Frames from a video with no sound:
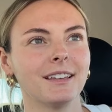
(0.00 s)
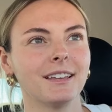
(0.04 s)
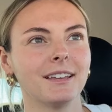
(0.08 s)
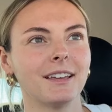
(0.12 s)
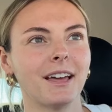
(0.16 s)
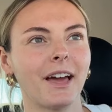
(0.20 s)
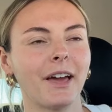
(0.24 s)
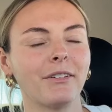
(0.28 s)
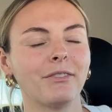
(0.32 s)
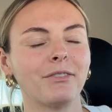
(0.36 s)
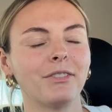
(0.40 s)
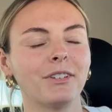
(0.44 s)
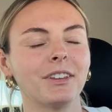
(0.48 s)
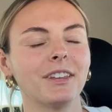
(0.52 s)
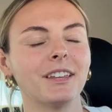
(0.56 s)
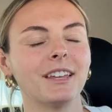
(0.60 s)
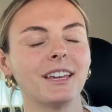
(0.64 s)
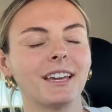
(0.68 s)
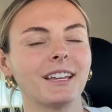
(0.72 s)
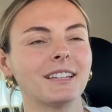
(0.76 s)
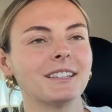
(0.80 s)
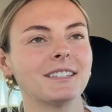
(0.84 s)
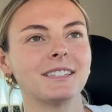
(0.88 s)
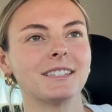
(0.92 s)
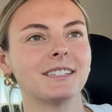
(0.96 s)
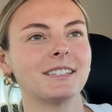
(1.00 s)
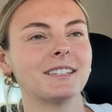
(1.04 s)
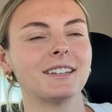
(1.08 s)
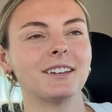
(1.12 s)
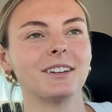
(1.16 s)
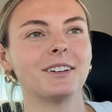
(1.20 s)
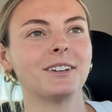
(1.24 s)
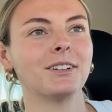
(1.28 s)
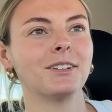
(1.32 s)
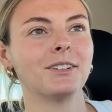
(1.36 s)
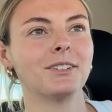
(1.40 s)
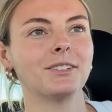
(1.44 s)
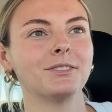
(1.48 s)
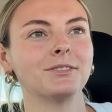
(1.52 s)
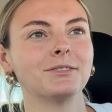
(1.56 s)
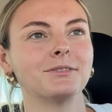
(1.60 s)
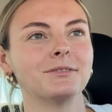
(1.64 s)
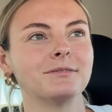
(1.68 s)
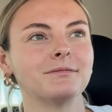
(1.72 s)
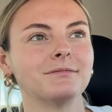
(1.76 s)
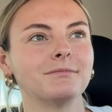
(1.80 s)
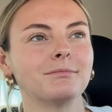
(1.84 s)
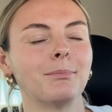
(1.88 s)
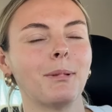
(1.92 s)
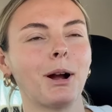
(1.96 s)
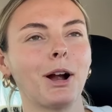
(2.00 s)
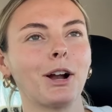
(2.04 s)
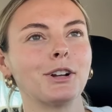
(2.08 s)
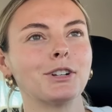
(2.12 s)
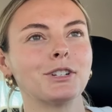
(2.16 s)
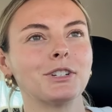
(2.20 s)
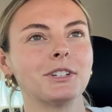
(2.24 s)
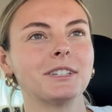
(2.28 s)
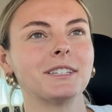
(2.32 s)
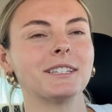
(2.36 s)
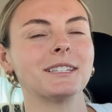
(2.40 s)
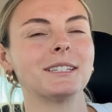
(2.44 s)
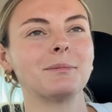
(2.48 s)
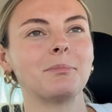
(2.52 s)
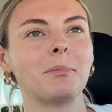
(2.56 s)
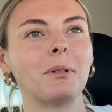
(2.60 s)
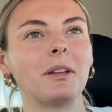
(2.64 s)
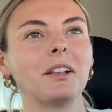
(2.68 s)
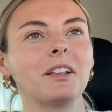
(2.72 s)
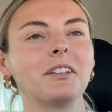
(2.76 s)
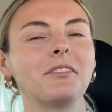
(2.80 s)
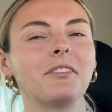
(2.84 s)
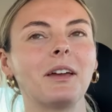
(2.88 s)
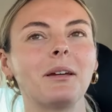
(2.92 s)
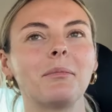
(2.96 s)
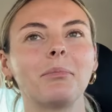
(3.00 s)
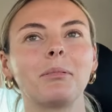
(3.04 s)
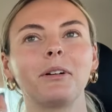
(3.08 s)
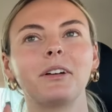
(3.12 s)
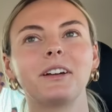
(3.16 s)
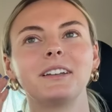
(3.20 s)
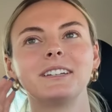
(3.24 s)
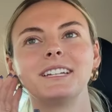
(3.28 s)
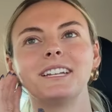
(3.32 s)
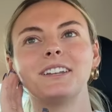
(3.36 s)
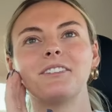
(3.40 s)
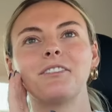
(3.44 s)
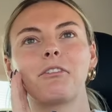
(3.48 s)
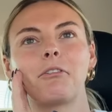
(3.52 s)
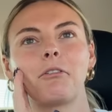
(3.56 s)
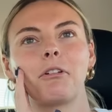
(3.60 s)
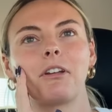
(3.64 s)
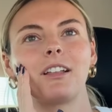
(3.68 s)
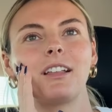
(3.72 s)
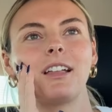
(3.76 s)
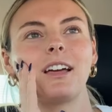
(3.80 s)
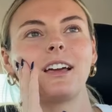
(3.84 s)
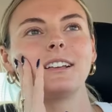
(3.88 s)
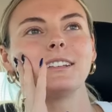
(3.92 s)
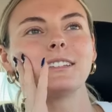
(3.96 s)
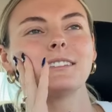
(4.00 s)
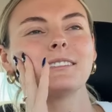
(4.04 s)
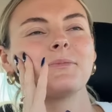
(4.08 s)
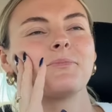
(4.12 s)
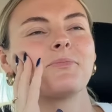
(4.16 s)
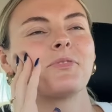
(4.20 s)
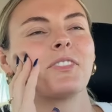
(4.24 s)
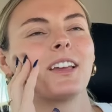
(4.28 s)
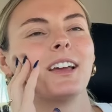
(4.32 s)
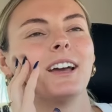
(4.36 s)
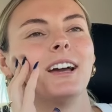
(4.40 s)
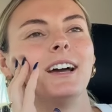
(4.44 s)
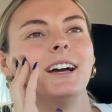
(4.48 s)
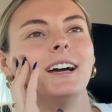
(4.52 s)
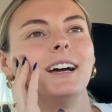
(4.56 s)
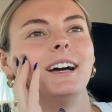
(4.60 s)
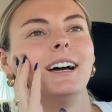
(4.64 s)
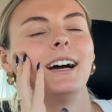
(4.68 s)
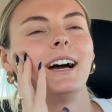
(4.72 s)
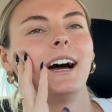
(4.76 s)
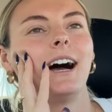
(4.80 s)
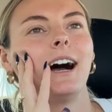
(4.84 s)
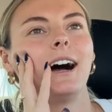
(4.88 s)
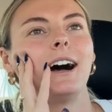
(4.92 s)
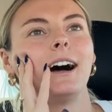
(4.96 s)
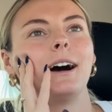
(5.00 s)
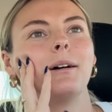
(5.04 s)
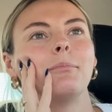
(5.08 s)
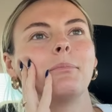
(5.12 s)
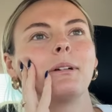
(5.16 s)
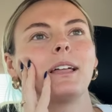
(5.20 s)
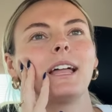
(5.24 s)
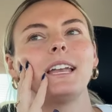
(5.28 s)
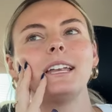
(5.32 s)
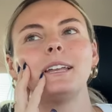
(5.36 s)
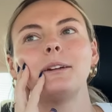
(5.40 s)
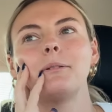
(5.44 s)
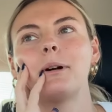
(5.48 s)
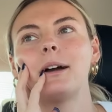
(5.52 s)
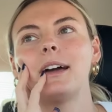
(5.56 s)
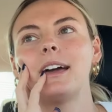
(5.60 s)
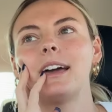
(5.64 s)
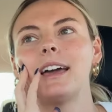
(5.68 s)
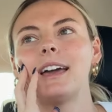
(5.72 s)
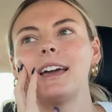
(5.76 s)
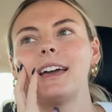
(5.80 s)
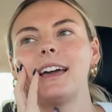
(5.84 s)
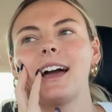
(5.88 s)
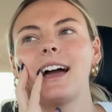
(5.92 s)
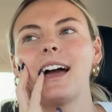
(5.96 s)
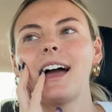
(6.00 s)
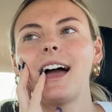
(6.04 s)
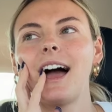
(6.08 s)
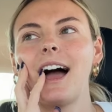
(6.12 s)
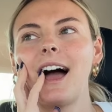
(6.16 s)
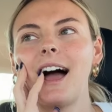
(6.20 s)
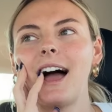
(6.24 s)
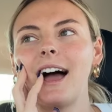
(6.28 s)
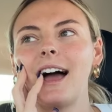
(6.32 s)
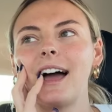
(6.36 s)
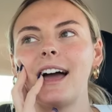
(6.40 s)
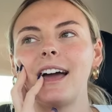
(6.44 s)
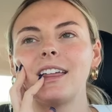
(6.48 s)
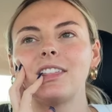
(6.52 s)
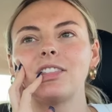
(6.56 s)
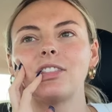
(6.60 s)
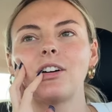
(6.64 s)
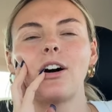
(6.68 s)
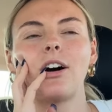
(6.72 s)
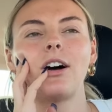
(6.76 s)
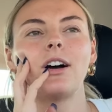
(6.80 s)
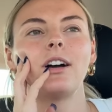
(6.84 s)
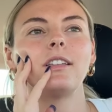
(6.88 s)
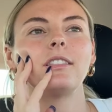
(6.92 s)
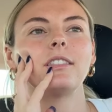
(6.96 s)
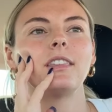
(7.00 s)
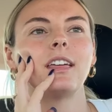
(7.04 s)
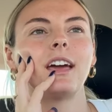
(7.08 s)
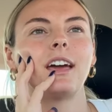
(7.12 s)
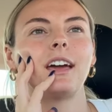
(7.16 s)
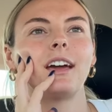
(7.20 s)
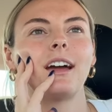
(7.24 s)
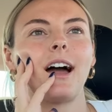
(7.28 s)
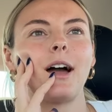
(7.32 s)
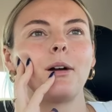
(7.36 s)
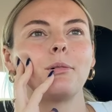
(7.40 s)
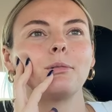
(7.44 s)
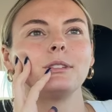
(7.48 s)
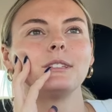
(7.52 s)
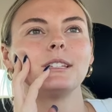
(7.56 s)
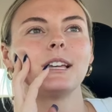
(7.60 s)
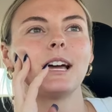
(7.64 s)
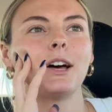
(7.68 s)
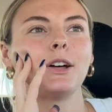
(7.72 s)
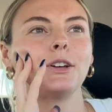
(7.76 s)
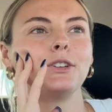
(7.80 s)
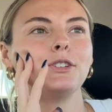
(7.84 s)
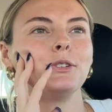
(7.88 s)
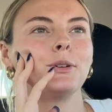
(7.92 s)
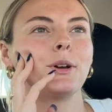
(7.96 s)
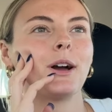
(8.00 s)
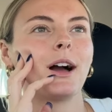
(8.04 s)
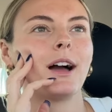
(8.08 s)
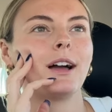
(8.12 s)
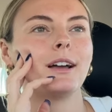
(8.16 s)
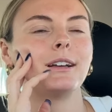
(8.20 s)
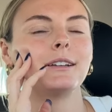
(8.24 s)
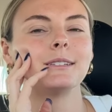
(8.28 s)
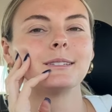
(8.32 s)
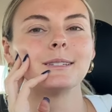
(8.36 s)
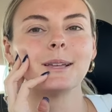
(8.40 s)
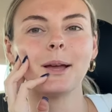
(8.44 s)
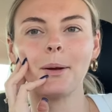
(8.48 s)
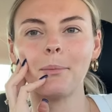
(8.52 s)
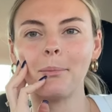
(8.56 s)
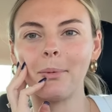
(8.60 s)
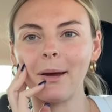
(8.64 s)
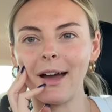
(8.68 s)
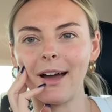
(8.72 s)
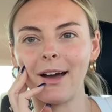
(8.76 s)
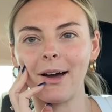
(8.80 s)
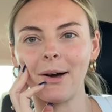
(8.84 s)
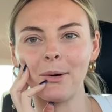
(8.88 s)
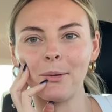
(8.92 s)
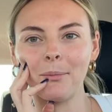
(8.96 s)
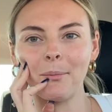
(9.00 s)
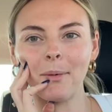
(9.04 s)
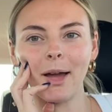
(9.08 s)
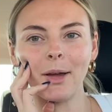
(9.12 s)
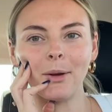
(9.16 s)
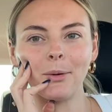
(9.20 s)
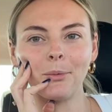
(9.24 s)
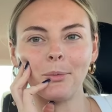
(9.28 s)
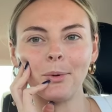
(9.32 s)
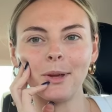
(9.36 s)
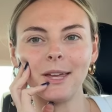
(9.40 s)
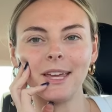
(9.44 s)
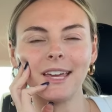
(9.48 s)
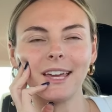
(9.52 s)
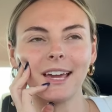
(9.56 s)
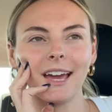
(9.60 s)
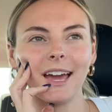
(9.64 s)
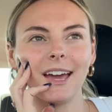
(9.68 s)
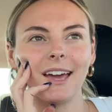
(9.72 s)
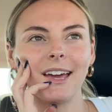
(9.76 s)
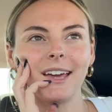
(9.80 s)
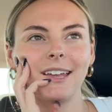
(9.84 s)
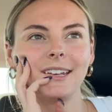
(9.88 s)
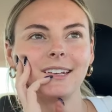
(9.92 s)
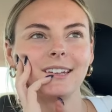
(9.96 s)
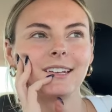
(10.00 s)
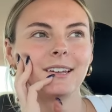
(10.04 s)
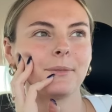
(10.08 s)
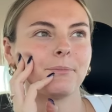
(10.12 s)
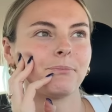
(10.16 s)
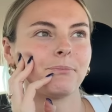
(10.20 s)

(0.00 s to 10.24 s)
I feel like it's still March. It's the middle of April. I didn't even realize. Um, but anyway, I thought that I would tell you guys about my weekend.